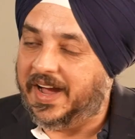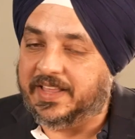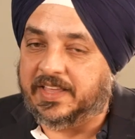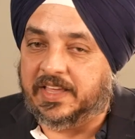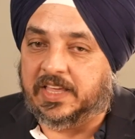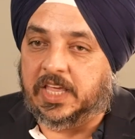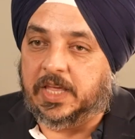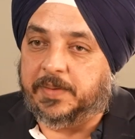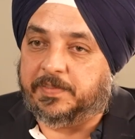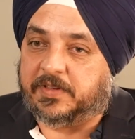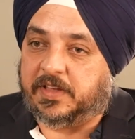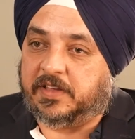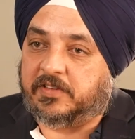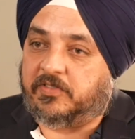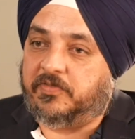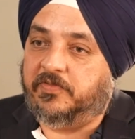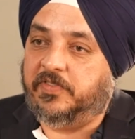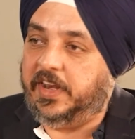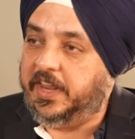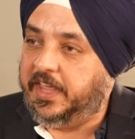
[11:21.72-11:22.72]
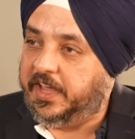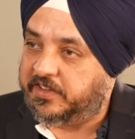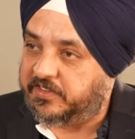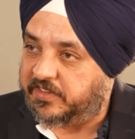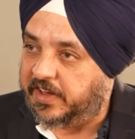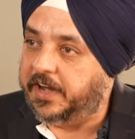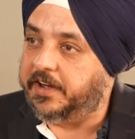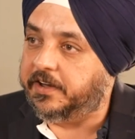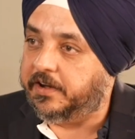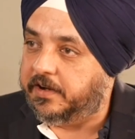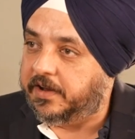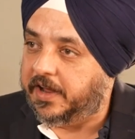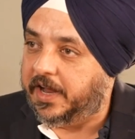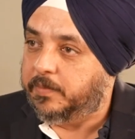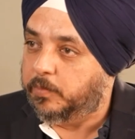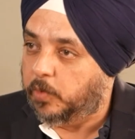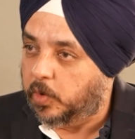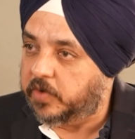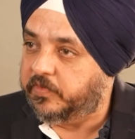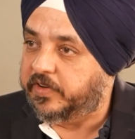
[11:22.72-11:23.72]
I think keeps us very excited
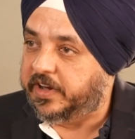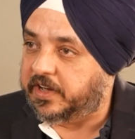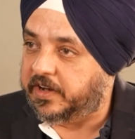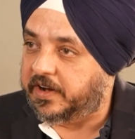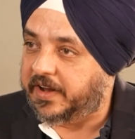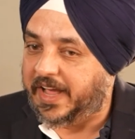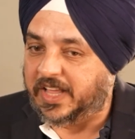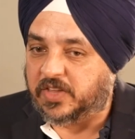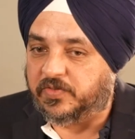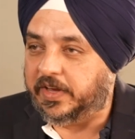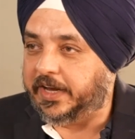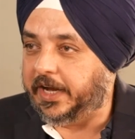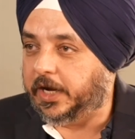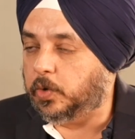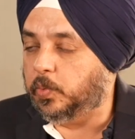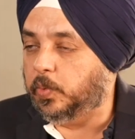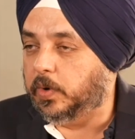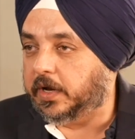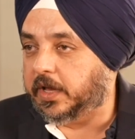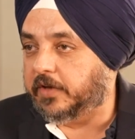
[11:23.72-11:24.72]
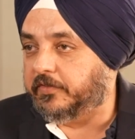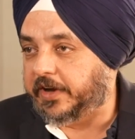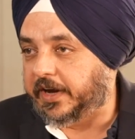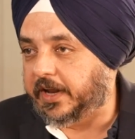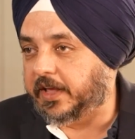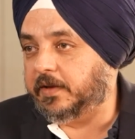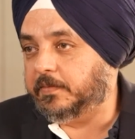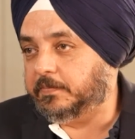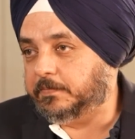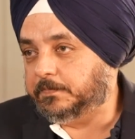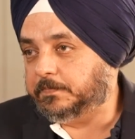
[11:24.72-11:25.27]
and motivated as we get to work every day.